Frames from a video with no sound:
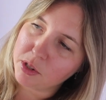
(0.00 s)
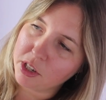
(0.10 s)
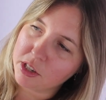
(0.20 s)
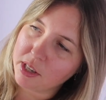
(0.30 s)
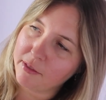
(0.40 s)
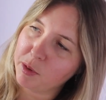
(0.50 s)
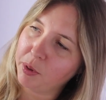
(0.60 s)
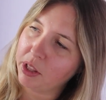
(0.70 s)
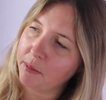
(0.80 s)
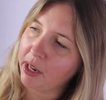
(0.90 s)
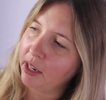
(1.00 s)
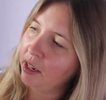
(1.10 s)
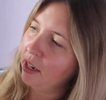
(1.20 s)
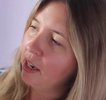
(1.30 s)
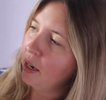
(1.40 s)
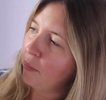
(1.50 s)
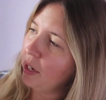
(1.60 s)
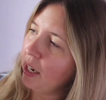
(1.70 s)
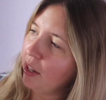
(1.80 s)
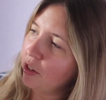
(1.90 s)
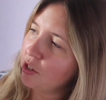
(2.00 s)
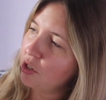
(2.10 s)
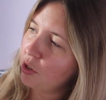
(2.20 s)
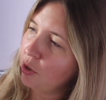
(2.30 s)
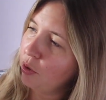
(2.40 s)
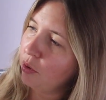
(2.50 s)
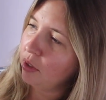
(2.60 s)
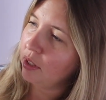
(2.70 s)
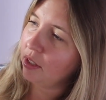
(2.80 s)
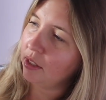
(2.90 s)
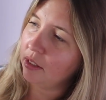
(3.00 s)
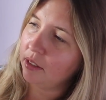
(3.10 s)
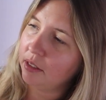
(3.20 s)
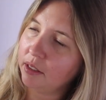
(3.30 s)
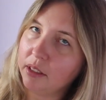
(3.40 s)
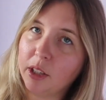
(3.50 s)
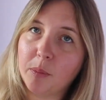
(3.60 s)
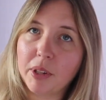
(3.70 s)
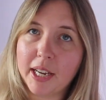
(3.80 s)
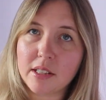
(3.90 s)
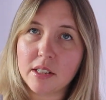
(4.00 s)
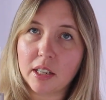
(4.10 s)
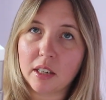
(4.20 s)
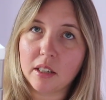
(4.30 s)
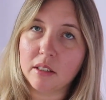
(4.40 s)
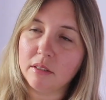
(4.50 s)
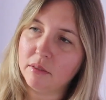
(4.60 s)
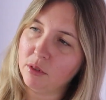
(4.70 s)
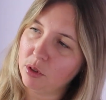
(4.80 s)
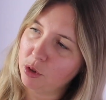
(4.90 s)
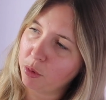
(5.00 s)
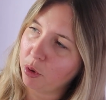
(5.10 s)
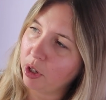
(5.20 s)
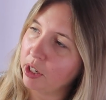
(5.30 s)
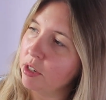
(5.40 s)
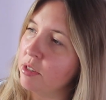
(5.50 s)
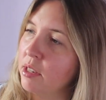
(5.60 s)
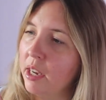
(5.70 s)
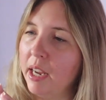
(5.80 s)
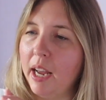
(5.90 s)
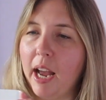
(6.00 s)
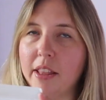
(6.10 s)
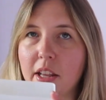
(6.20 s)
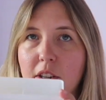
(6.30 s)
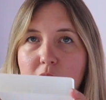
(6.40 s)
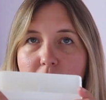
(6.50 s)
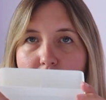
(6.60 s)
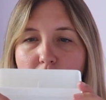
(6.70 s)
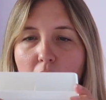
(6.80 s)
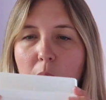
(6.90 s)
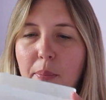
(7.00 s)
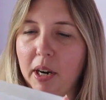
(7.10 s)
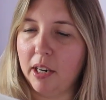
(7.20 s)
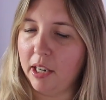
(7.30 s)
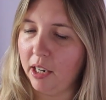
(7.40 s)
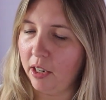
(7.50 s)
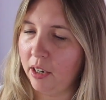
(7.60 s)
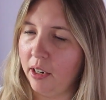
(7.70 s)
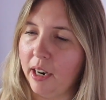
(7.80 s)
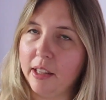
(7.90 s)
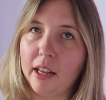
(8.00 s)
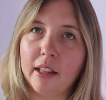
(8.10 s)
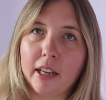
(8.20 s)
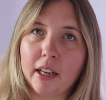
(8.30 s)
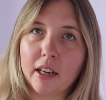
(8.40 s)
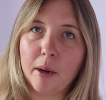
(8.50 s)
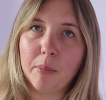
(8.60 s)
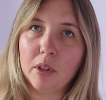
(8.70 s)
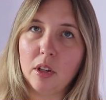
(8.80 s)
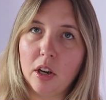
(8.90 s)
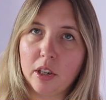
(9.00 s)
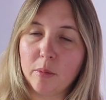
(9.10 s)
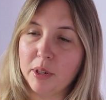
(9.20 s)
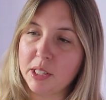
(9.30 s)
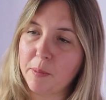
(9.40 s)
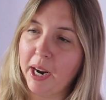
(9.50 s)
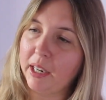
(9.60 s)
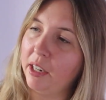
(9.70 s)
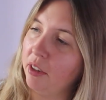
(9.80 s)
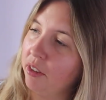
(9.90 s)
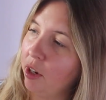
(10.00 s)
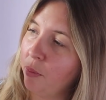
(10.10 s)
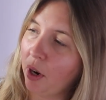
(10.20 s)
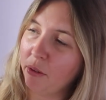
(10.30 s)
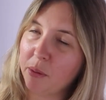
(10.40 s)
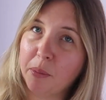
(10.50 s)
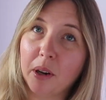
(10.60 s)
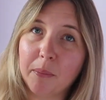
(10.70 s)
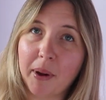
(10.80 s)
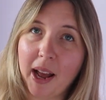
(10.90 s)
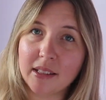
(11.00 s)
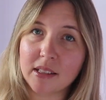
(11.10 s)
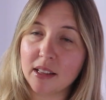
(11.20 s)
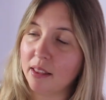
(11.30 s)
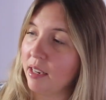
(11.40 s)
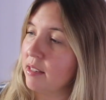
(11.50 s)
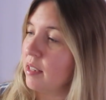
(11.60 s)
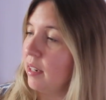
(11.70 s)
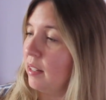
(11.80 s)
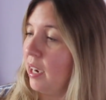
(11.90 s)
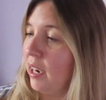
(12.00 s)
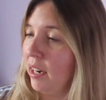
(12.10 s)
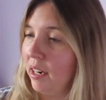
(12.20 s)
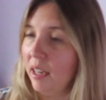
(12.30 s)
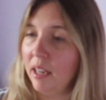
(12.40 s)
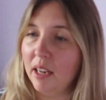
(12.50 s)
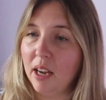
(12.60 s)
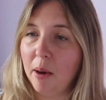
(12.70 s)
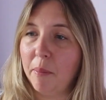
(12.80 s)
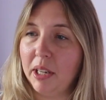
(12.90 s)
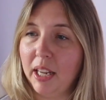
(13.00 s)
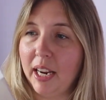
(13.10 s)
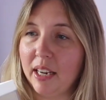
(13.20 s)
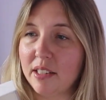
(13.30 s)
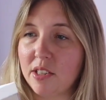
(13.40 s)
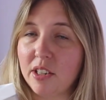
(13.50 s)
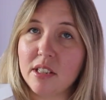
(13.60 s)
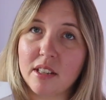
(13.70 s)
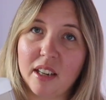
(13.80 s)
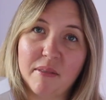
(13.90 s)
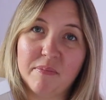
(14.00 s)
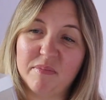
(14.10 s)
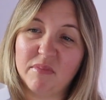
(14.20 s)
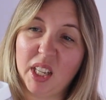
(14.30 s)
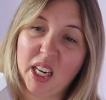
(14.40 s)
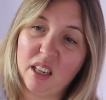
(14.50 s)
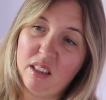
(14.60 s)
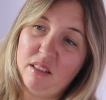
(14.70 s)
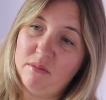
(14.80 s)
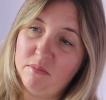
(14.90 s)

so you just have to put them in. But yeah, there's two little plastic drawers, and then there's this top part here, and then like a couple longer ones back here that I'll probably put pens and things like that. But like seriously, like